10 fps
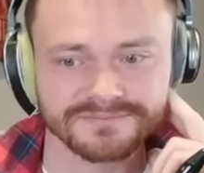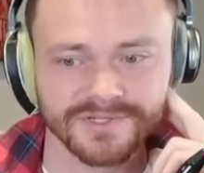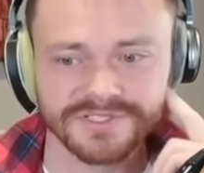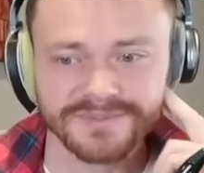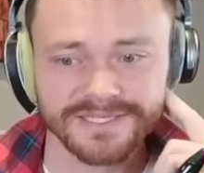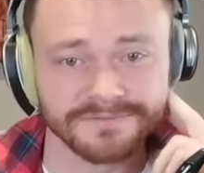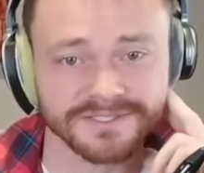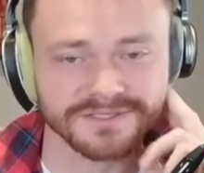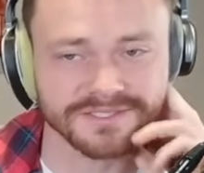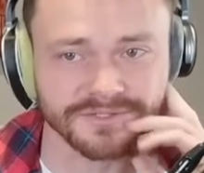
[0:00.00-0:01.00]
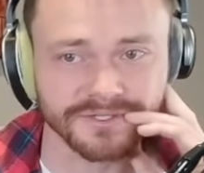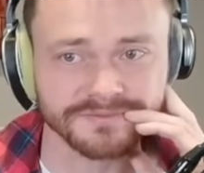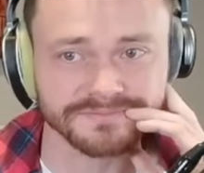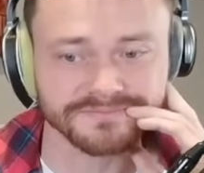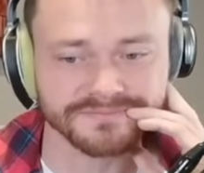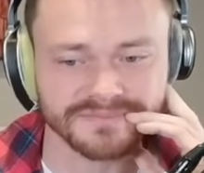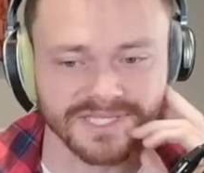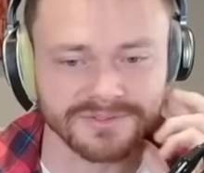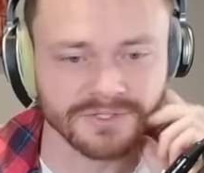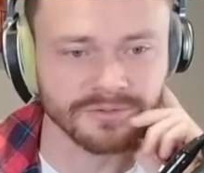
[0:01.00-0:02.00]
We can just make the fish and chill, though.
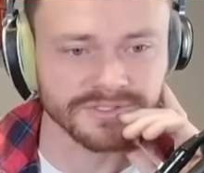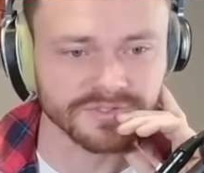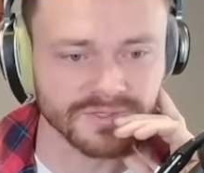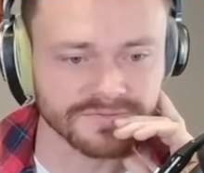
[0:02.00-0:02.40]
Yeah, we totally just